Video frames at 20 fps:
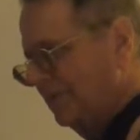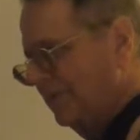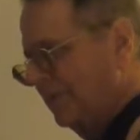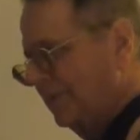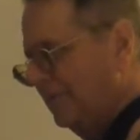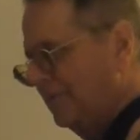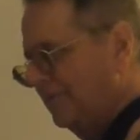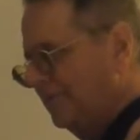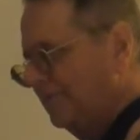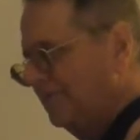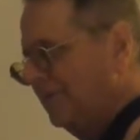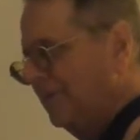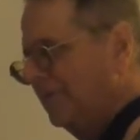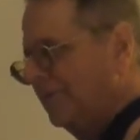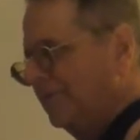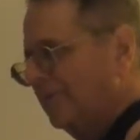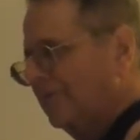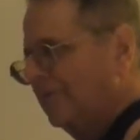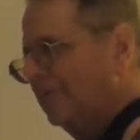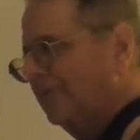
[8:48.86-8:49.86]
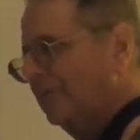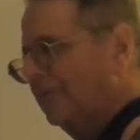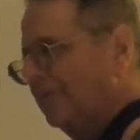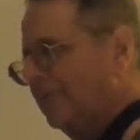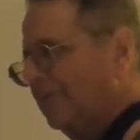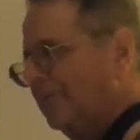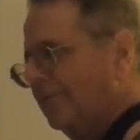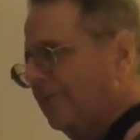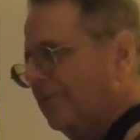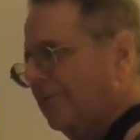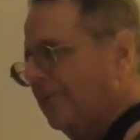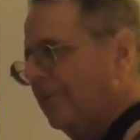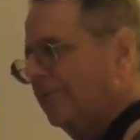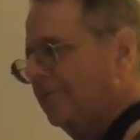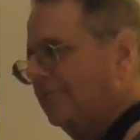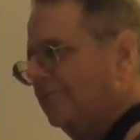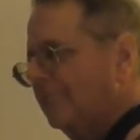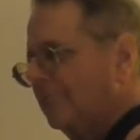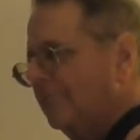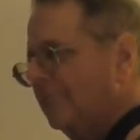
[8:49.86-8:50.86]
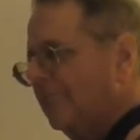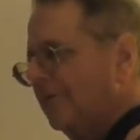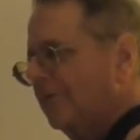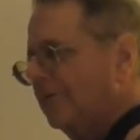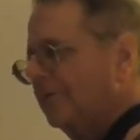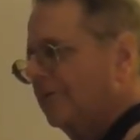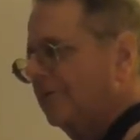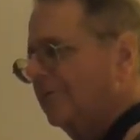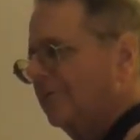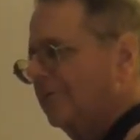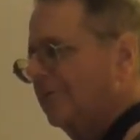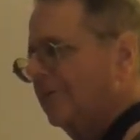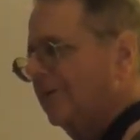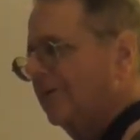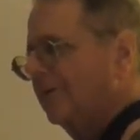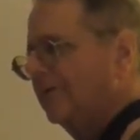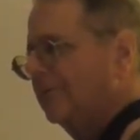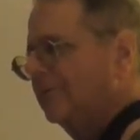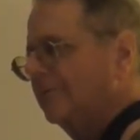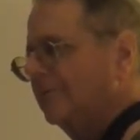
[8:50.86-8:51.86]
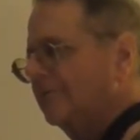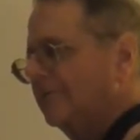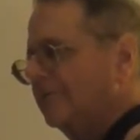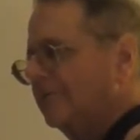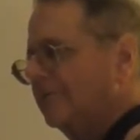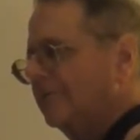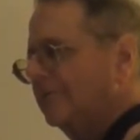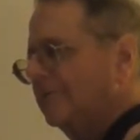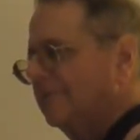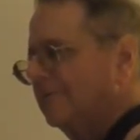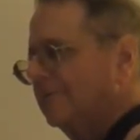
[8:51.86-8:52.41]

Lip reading: Yeah, they were quite good characters,